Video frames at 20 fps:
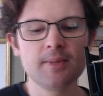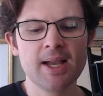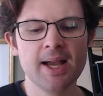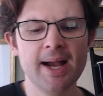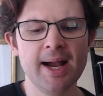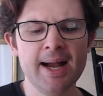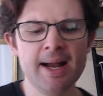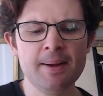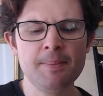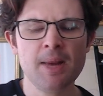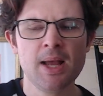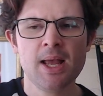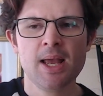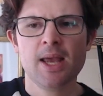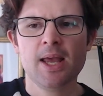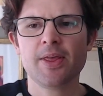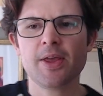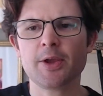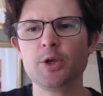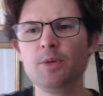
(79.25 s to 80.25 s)

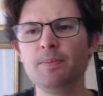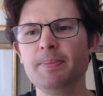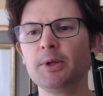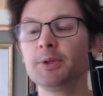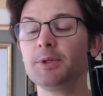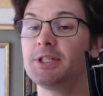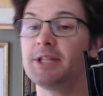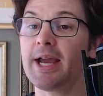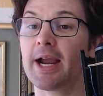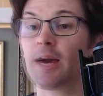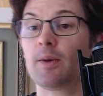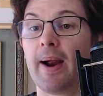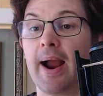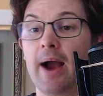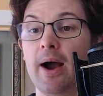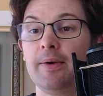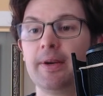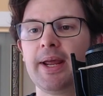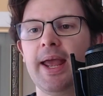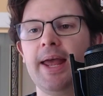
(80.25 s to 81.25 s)
That you build a deck
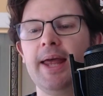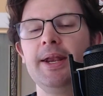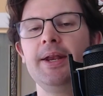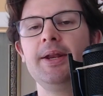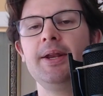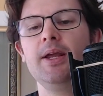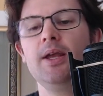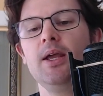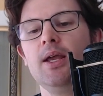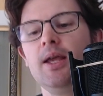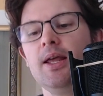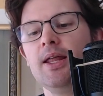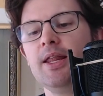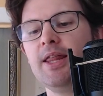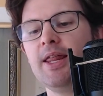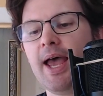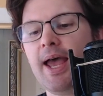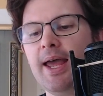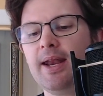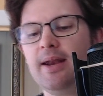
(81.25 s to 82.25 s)
around, and
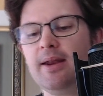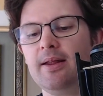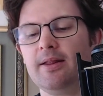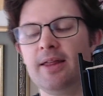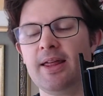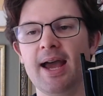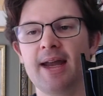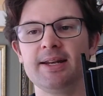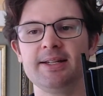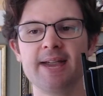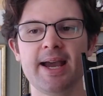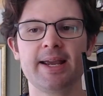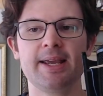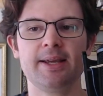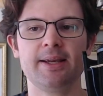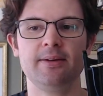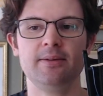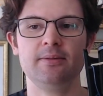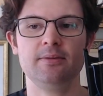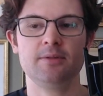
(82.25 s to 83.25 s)
then that deck
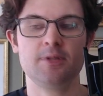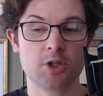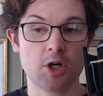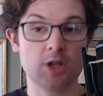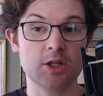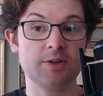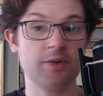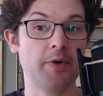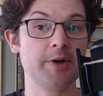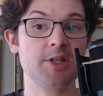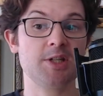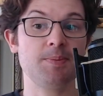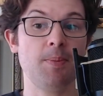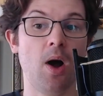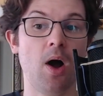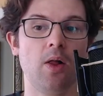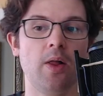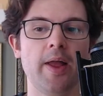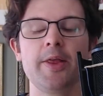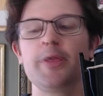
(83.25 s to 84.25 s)
starts very
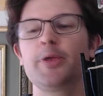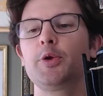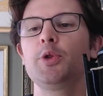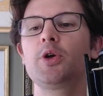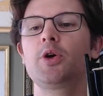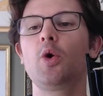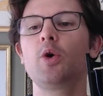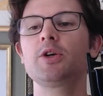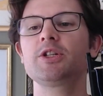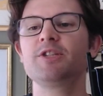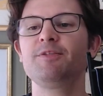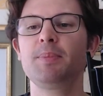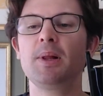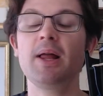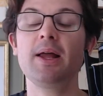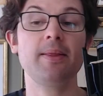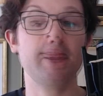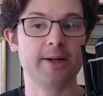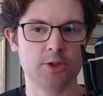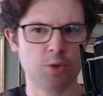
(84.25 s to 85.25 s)
small, and through the course of play,
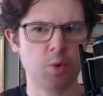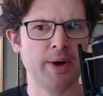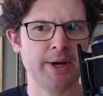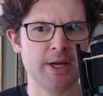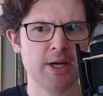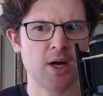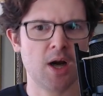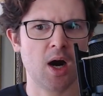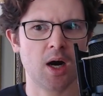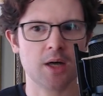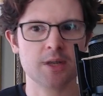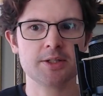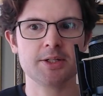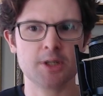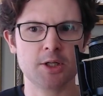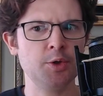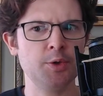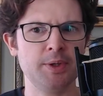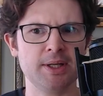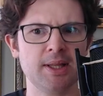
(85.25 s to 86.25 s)
like 20 cards,
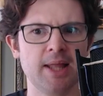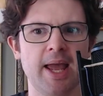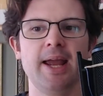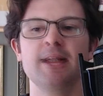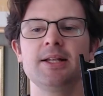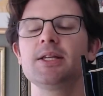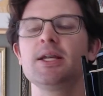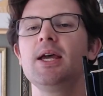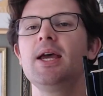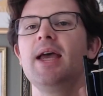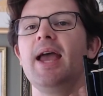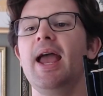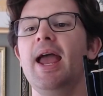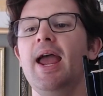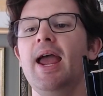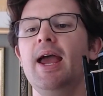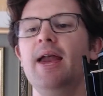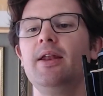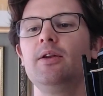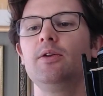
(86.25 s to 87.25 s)
including lands,
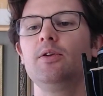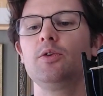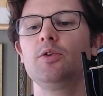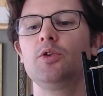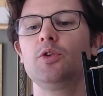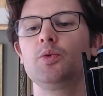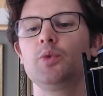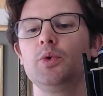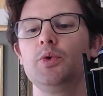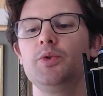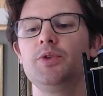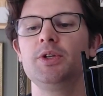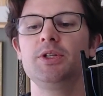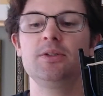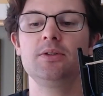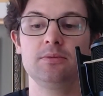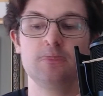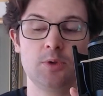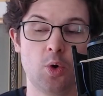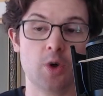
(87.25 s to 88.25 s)
and through the
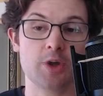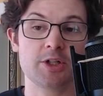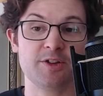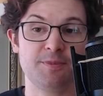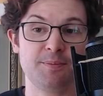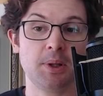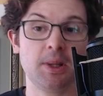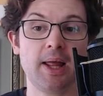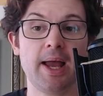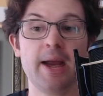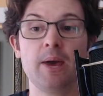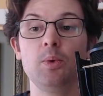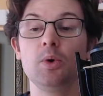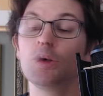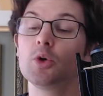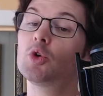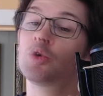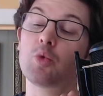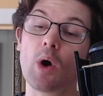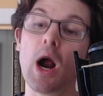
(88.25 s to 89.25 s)
course of play will
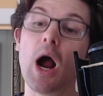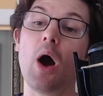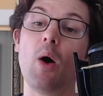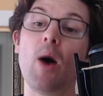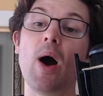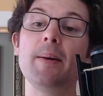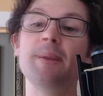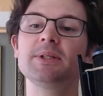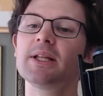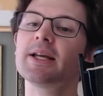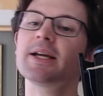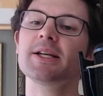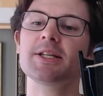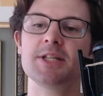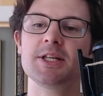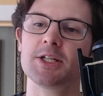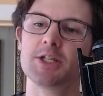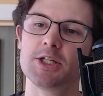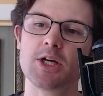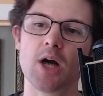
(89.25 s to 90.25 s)
grow up to like a
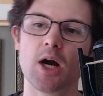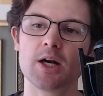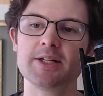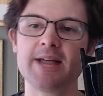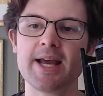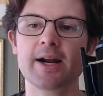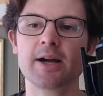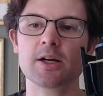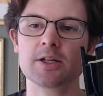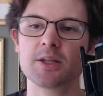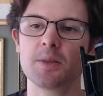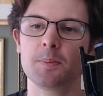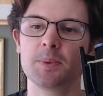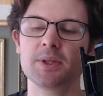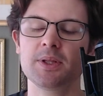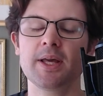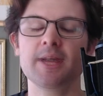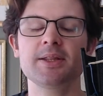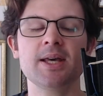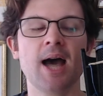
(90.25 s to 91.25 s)
60 card deck or something
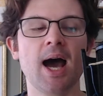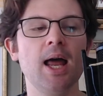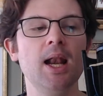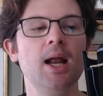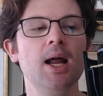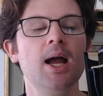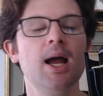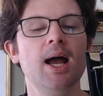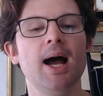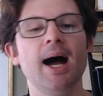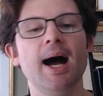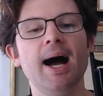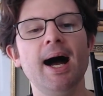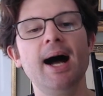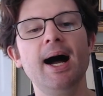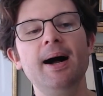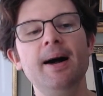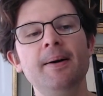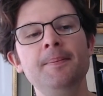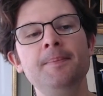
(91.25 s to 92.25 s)
like that.
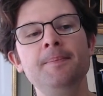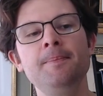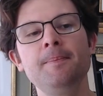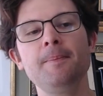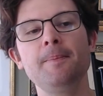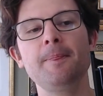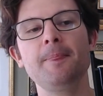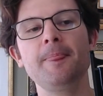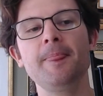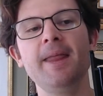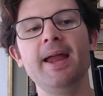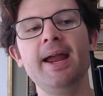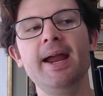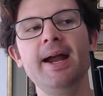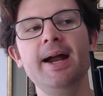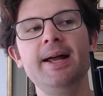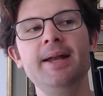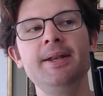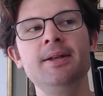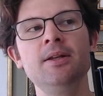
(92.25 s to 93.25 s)

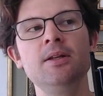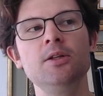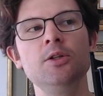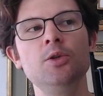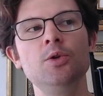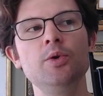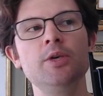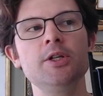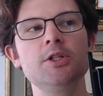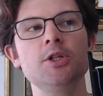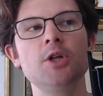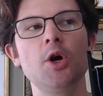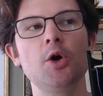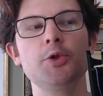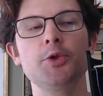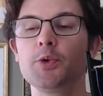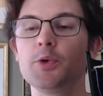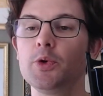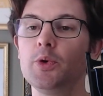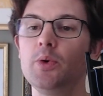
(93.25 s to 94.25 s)
And you get to go
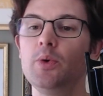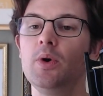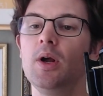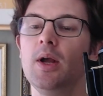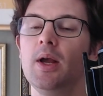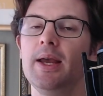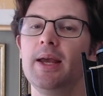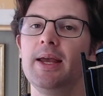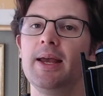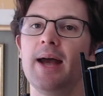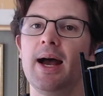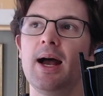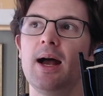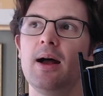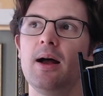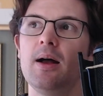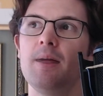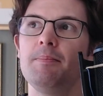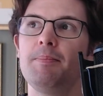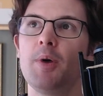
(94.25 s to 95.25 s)
through
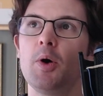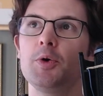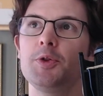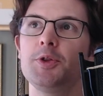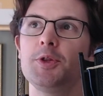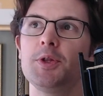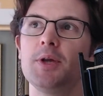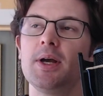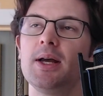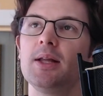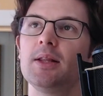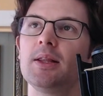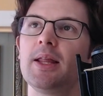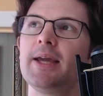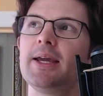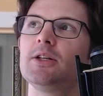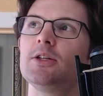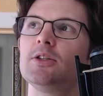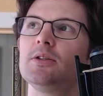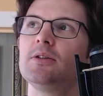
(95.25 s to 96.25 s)
both
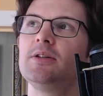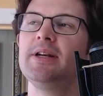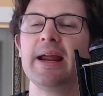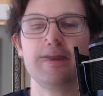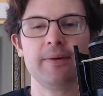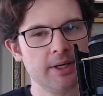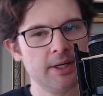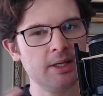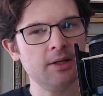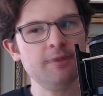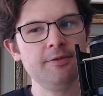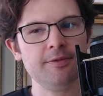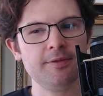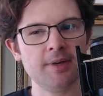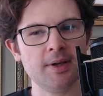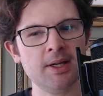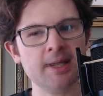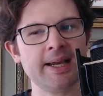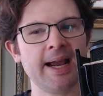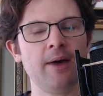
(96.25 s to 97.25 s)
like narrative
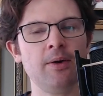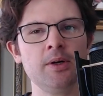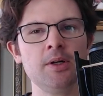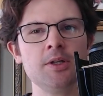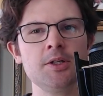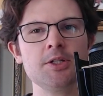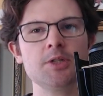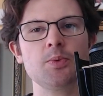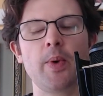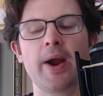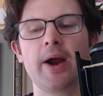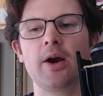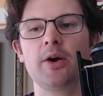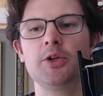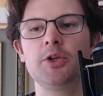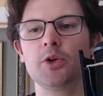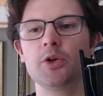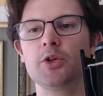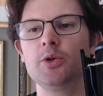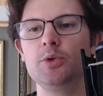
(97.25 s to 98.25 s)
encounters where
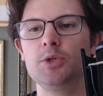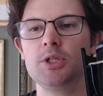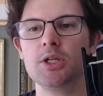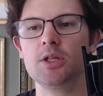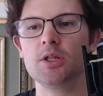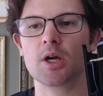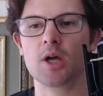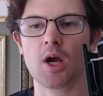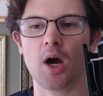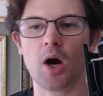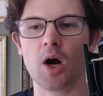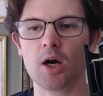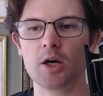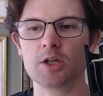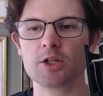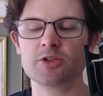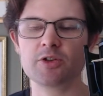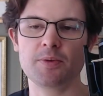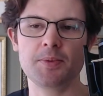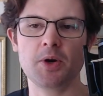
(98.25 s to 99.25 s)
you're using the
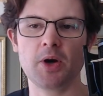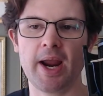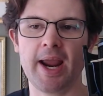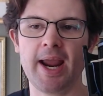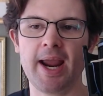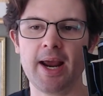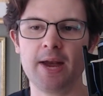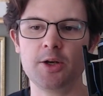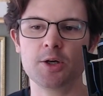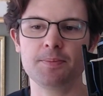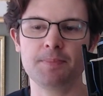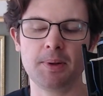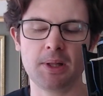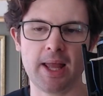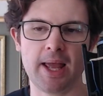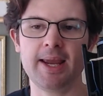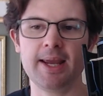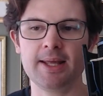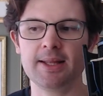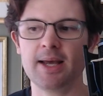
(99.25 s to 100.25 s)
cards from your hand, you're
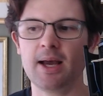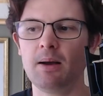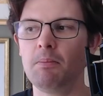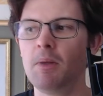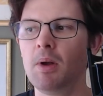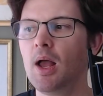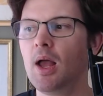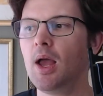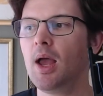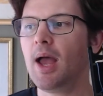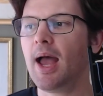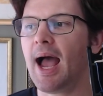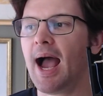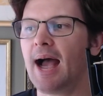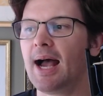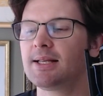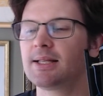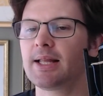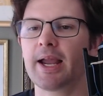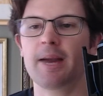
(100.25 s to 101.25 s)
playing them
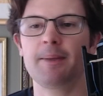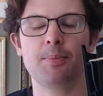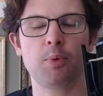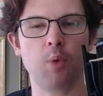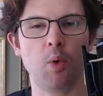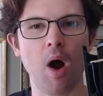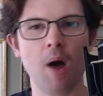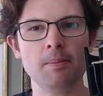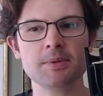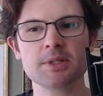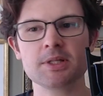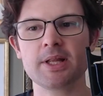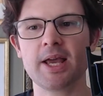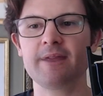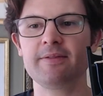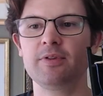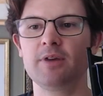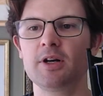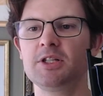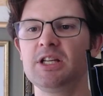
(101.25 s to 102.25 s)
as like prompts,
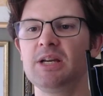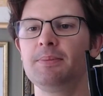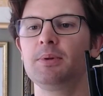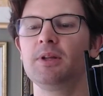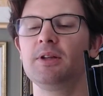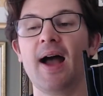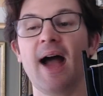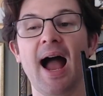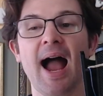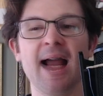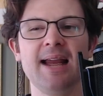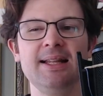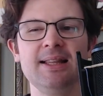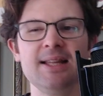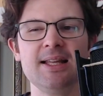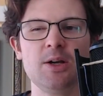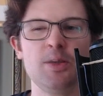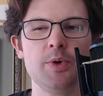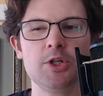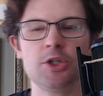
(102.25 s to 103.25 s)
like for example, if I
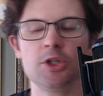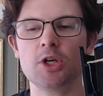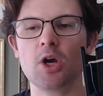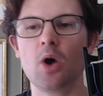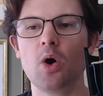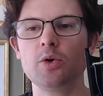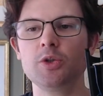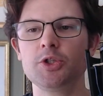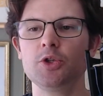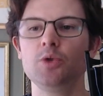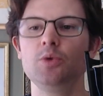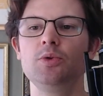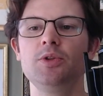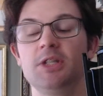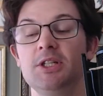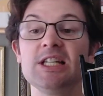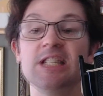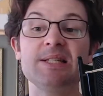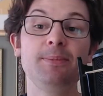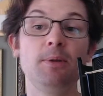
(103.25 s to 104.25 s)
think we should go to the
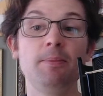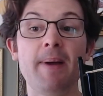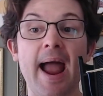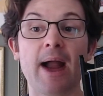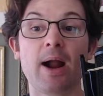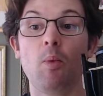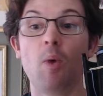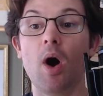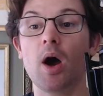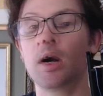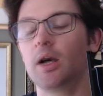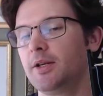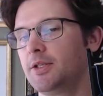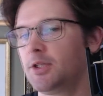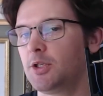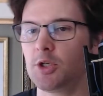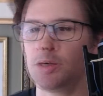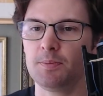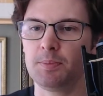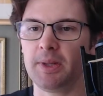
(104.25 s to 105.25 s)
Dismal Backwater, and
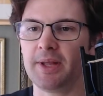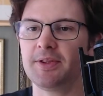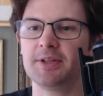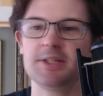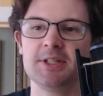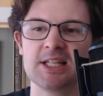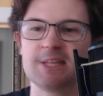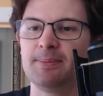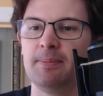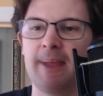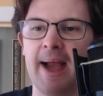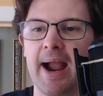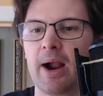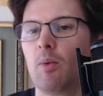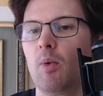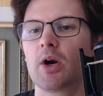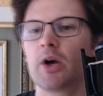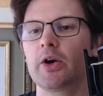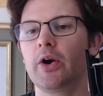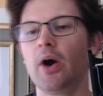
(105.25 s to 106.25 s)
so you play the Dismal
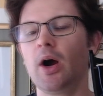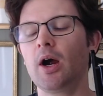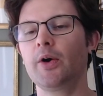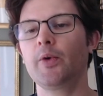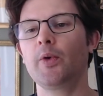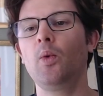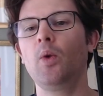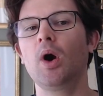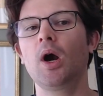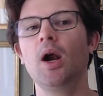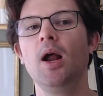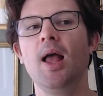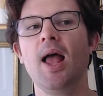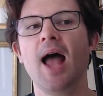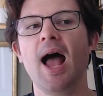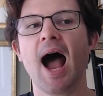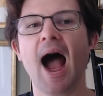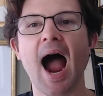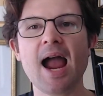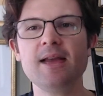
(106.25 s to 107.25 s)
Backwater card, or
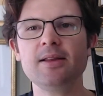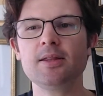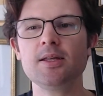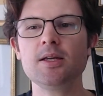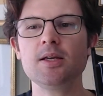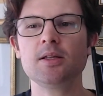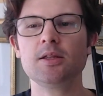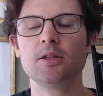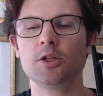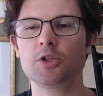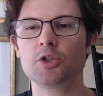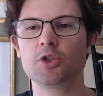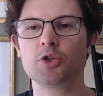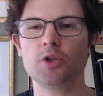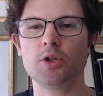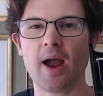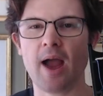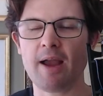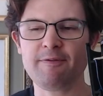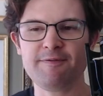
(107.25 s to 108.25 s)
I think that
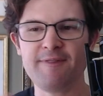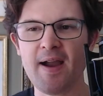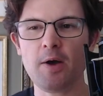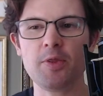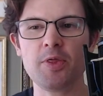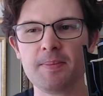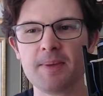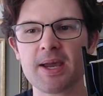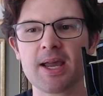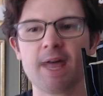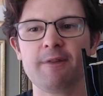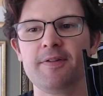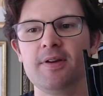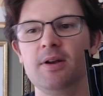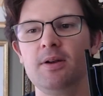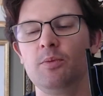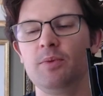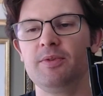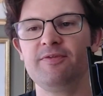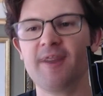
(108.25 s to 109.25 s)
I found the MacGuffin
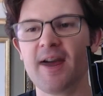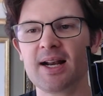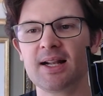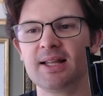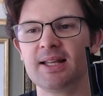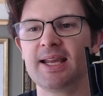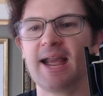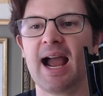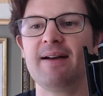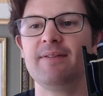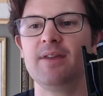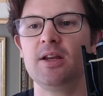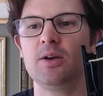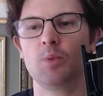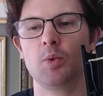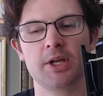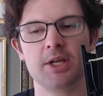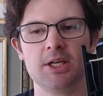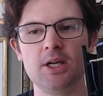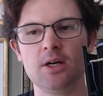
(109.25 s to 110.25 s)
and we finally have it, and
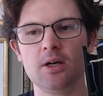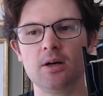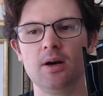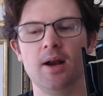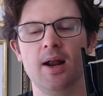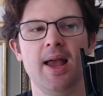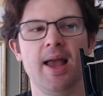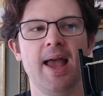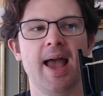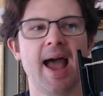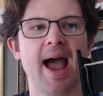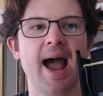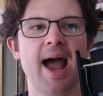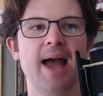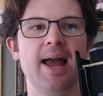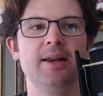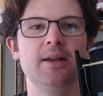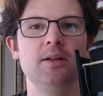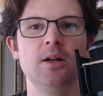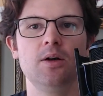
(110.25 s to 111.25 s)
we're here
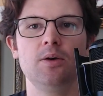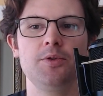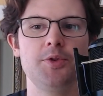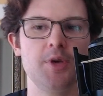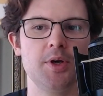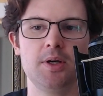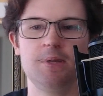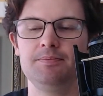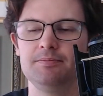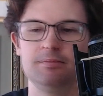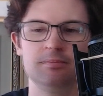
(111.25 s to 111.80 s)
at the